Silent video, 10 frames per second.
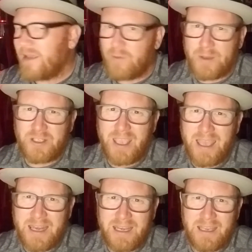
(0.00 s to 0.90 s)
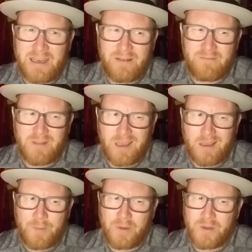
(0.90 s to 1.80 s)
have a bunch of editing and
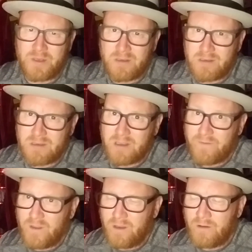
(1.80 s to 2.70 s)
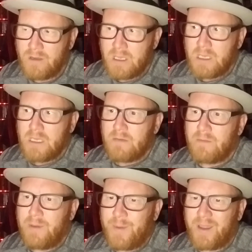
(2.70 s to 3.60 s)
uploads and stuff to do.
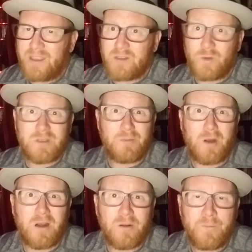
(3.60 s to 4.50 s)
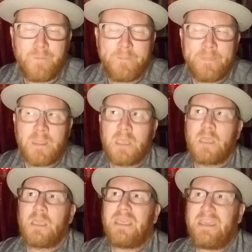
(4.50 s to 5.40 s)
Maybe I'll get to it tomorrow
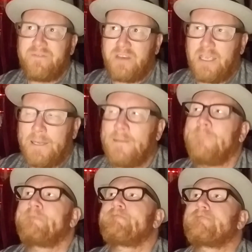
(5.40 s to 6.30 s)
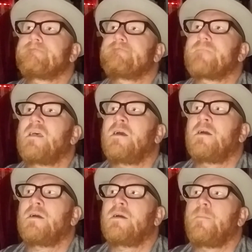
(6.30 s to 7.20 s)
evening.
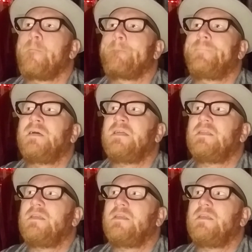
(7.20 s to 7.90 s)
Um, but